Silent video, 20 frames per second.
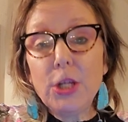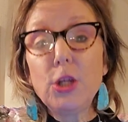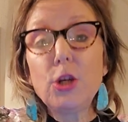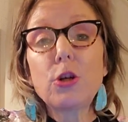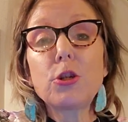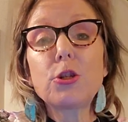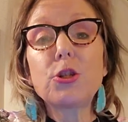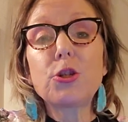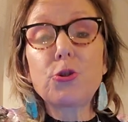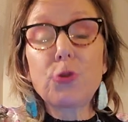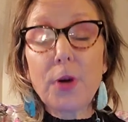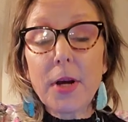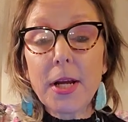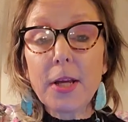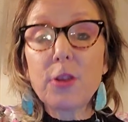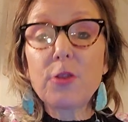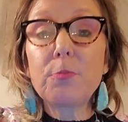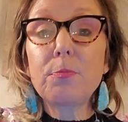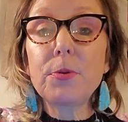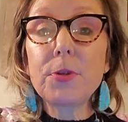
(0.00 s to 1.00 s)
your
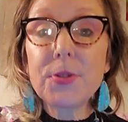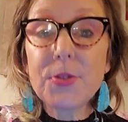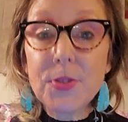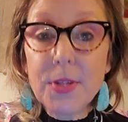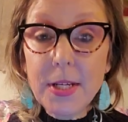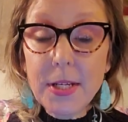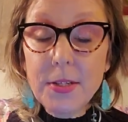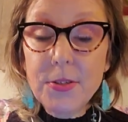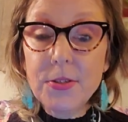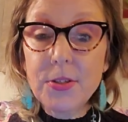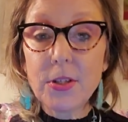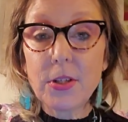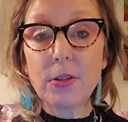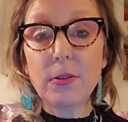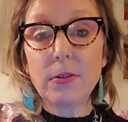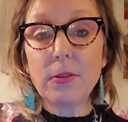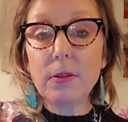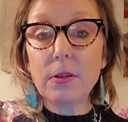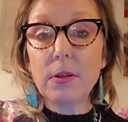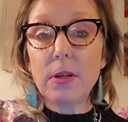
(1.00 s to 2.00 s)
strength precedes
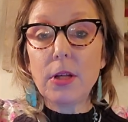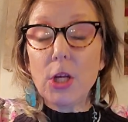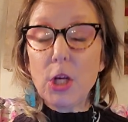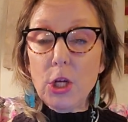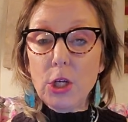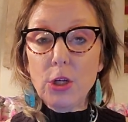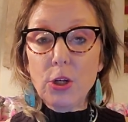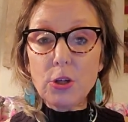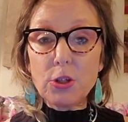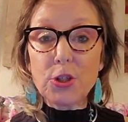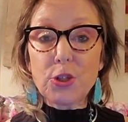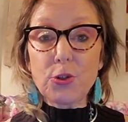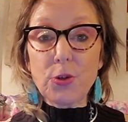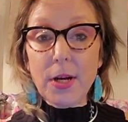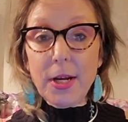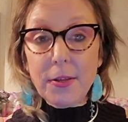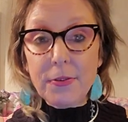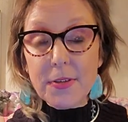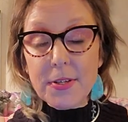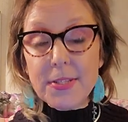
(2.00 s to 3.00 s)
you your
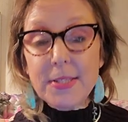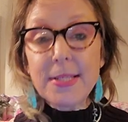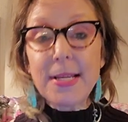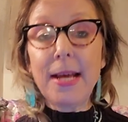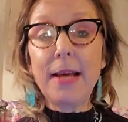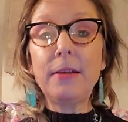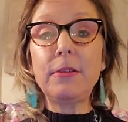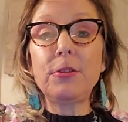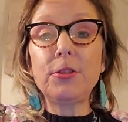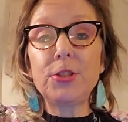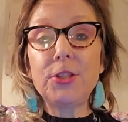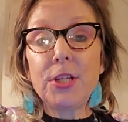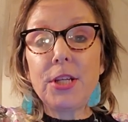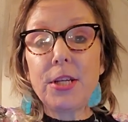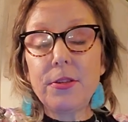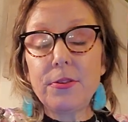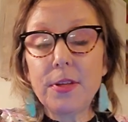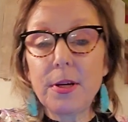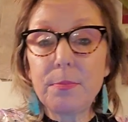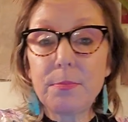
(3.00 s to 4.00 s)
strength is an
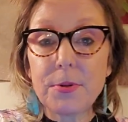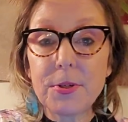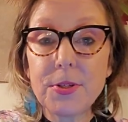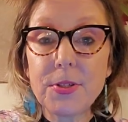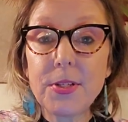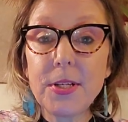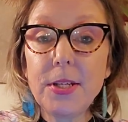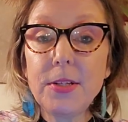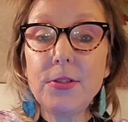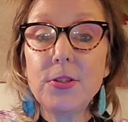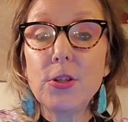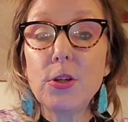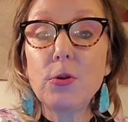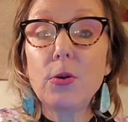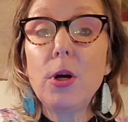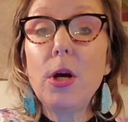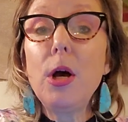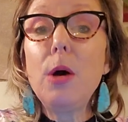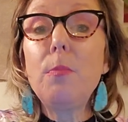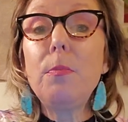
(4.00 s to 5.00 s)
energy that precedes you,